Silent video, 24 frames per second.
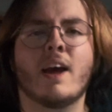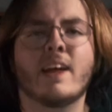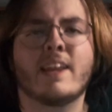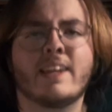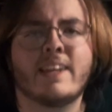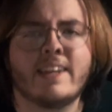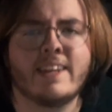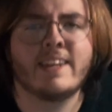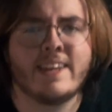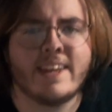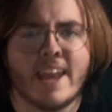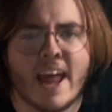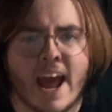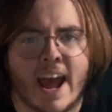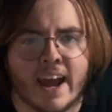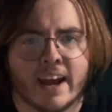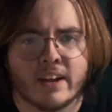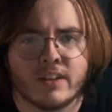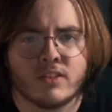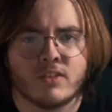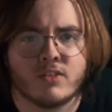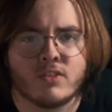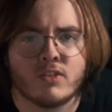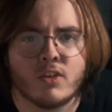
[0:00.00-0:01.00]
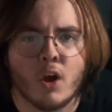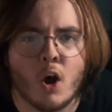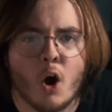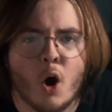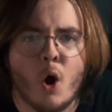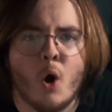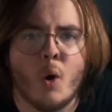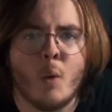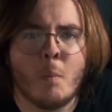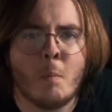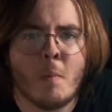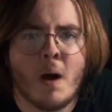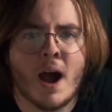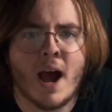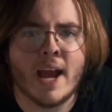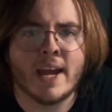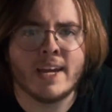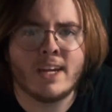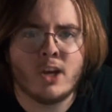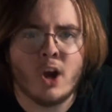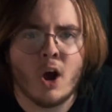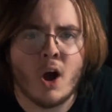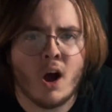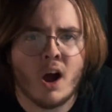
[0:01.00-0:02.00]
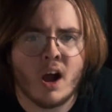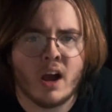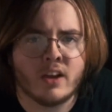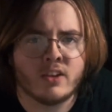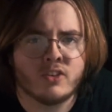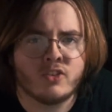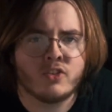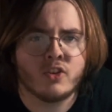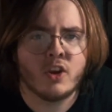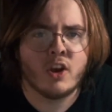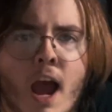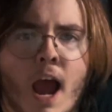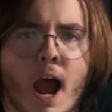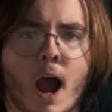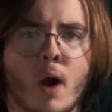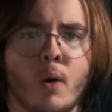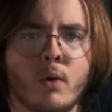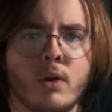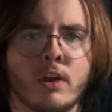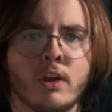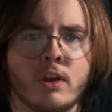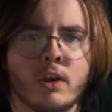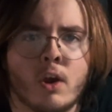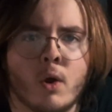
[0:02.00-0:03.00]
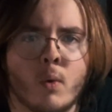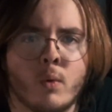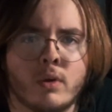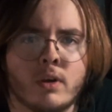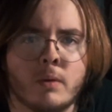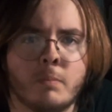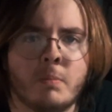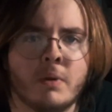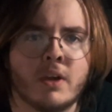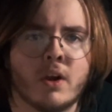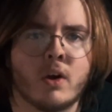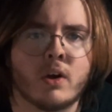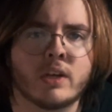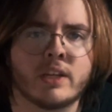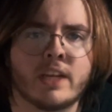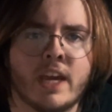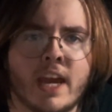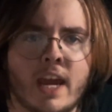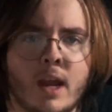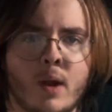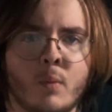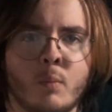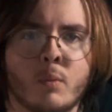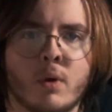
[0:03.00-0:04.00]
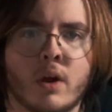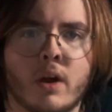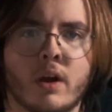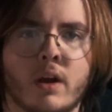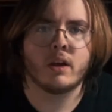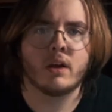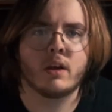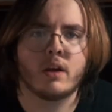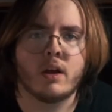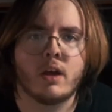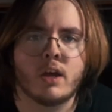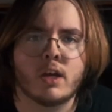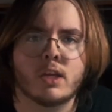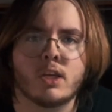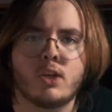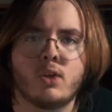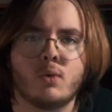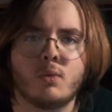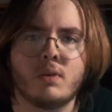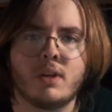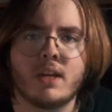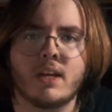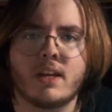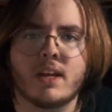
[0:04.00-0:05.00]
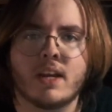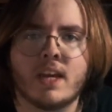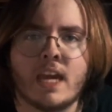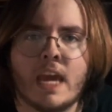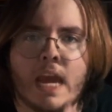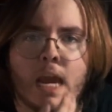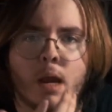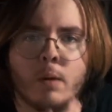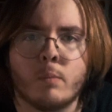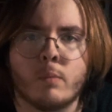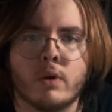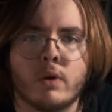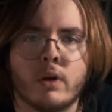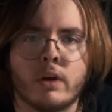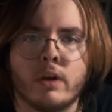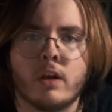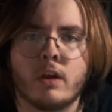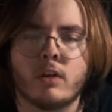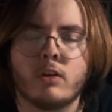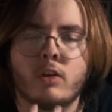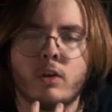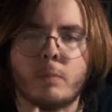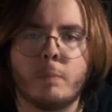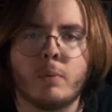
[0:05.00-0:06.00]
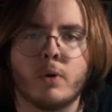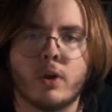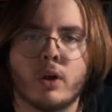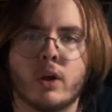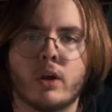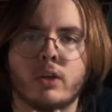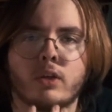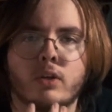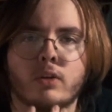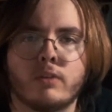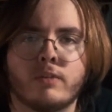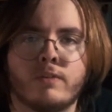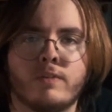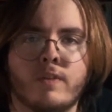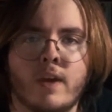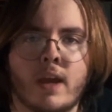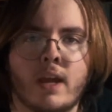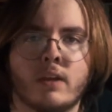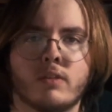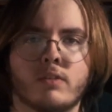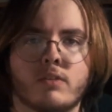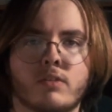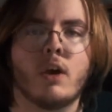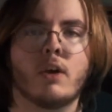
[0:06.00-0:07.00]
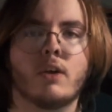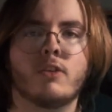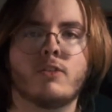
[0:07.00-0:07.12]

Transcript: Next, oh my gosh, how are you going to be on camera? You need a camera to put on your face.